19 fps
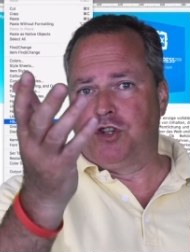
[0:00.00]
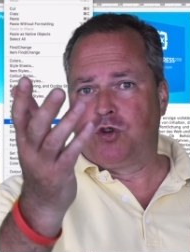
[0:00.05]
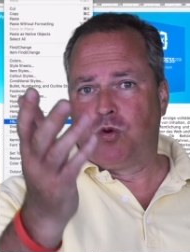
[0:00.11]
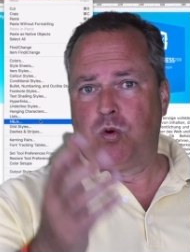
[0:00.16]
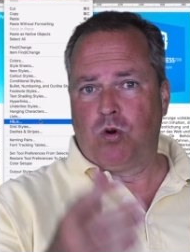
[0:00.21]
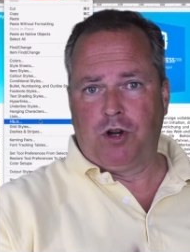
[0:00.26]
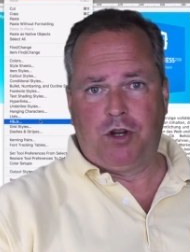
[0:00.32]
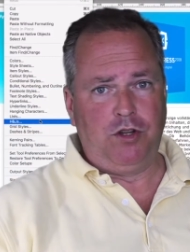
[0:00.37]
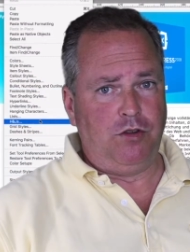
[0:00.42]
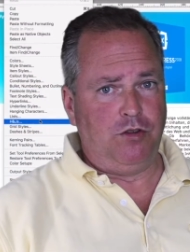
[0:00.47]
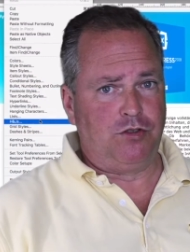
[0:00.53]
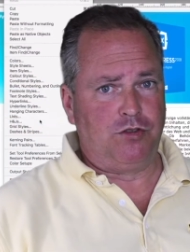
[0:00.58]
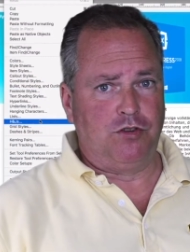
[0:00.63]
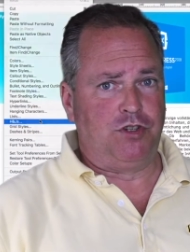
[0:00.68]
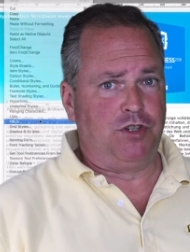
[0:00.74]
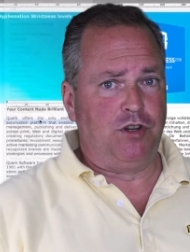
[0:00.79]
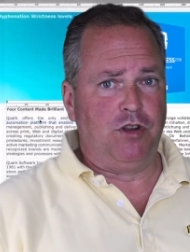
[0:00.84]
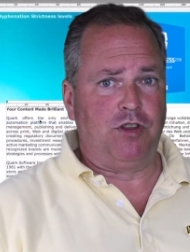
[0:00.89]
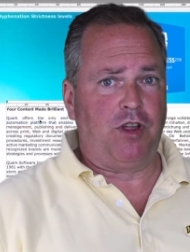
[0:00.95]
as Quark
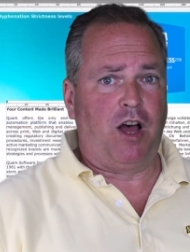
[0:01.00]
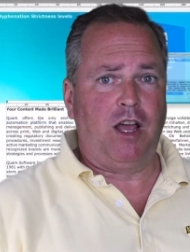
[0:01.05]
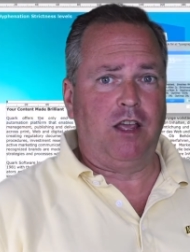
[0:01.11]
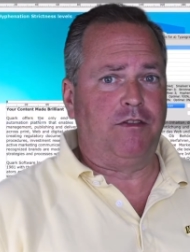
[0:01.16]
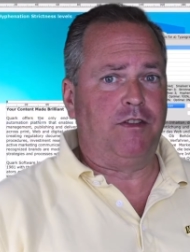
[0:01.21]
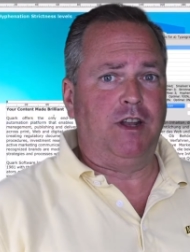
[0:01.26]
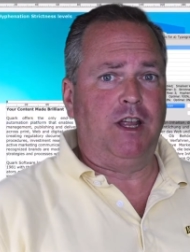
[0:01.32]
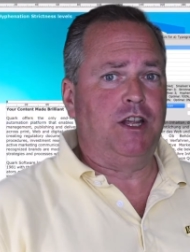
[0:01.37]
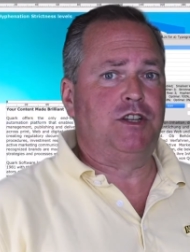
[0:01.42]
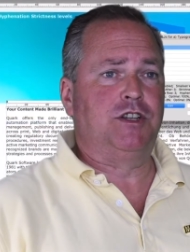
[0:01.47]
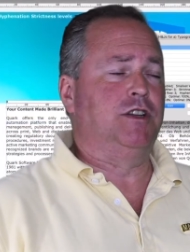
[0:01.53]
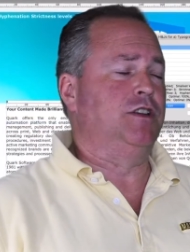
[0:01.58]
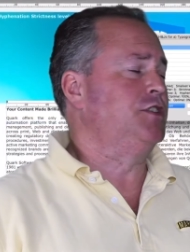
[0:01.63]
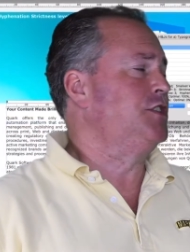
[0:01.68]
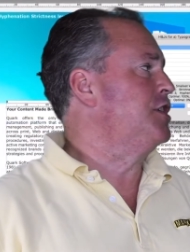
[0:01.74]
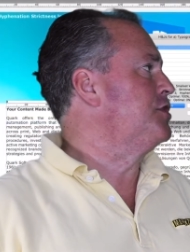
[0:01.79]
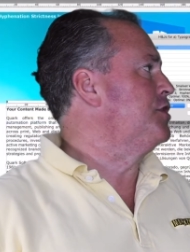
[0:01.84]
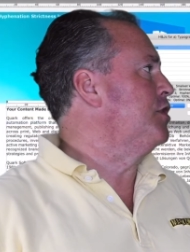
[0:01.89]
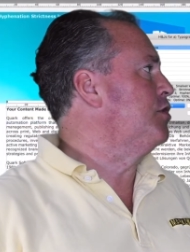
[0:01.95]
users, you know the hyphenation
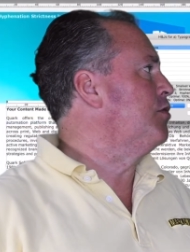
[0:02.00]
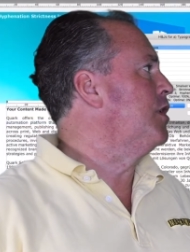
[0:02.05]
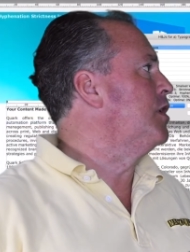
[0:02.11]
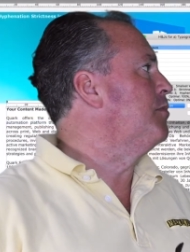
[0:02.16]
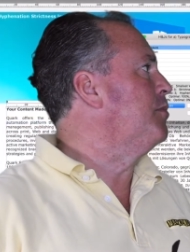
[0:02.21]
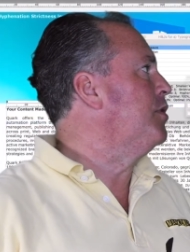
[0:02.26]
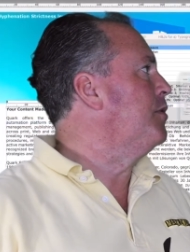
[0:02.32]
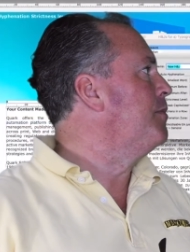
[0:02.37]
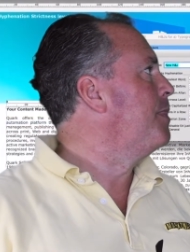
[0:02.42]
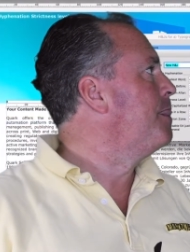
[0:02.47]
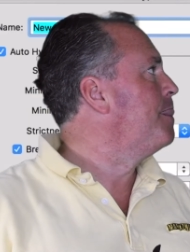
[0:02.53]
is just incredible.